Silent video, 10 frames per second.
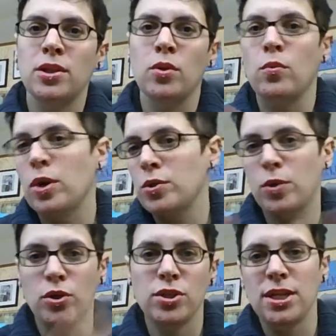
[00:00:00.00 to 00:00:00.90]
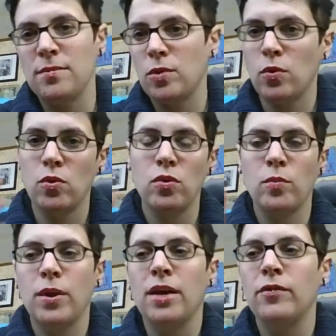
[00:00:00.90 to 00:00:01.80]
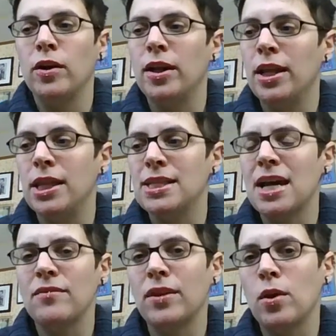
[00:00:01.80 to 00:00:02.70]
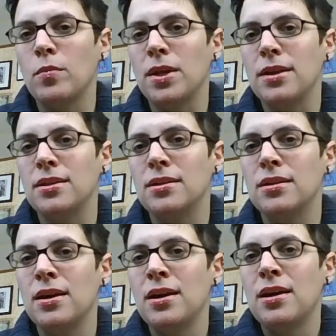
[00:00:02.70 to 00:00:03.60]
you know, work toward your team goal and whatever, and it's kind of like open-ended.